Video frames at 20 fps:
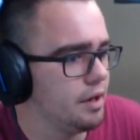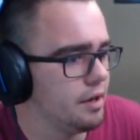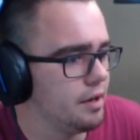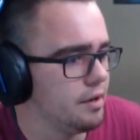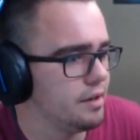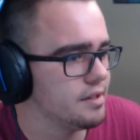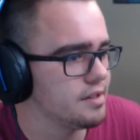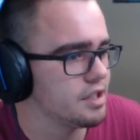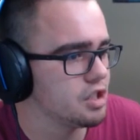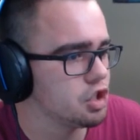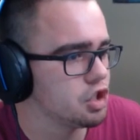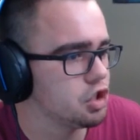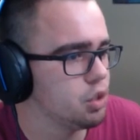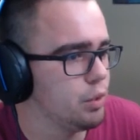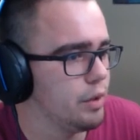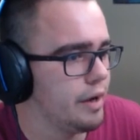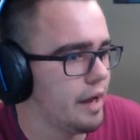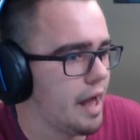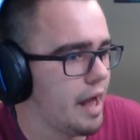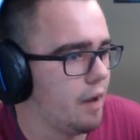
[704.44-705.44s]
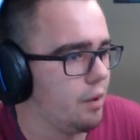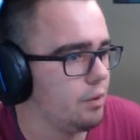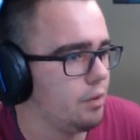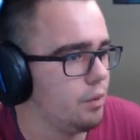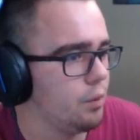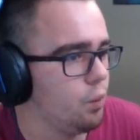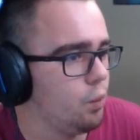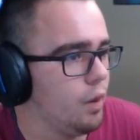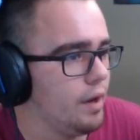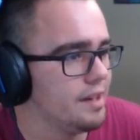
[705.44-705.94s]
in here and does it shoot it out?
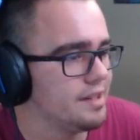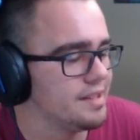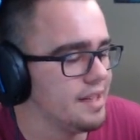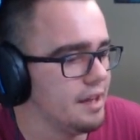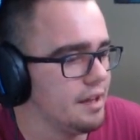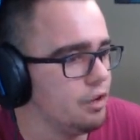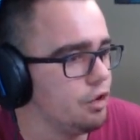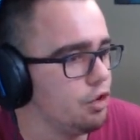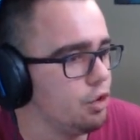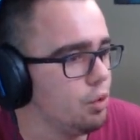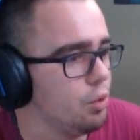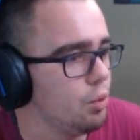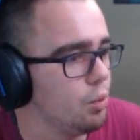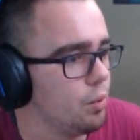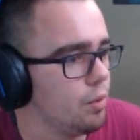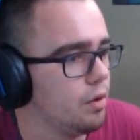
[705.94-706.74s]
What does that do?